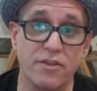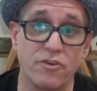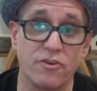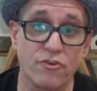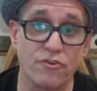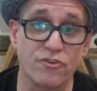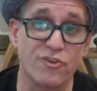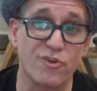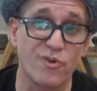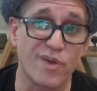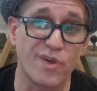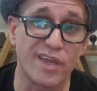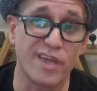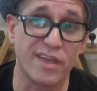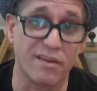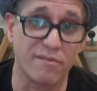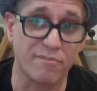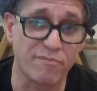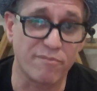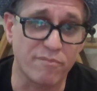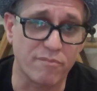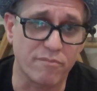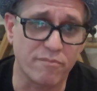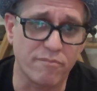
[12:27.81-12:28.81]
you're doing
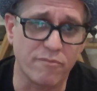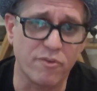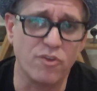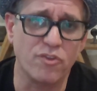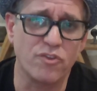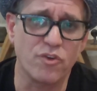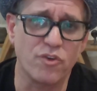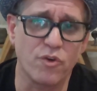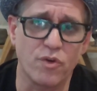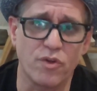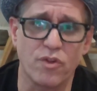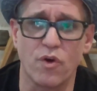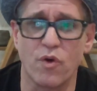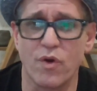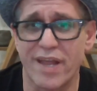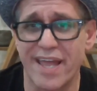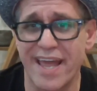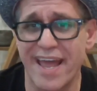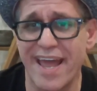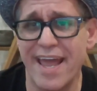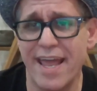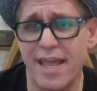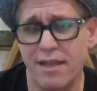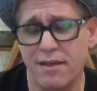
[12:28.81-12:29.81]

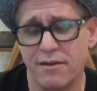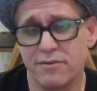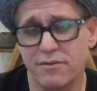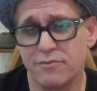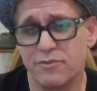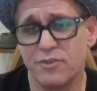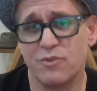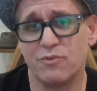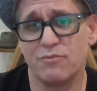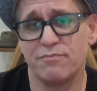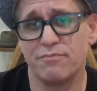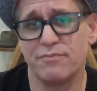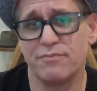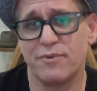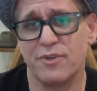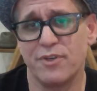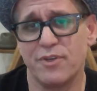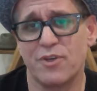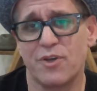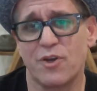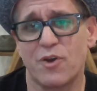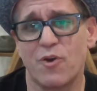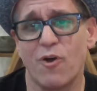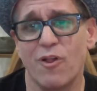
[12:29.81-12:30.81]
okay. You
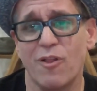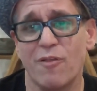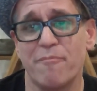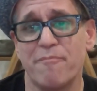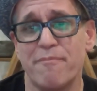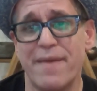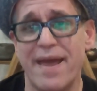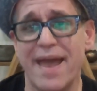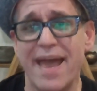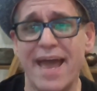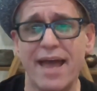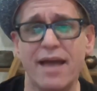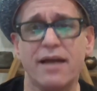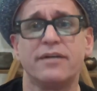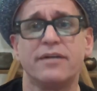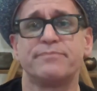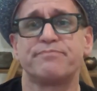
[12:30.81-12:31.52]
could call it met.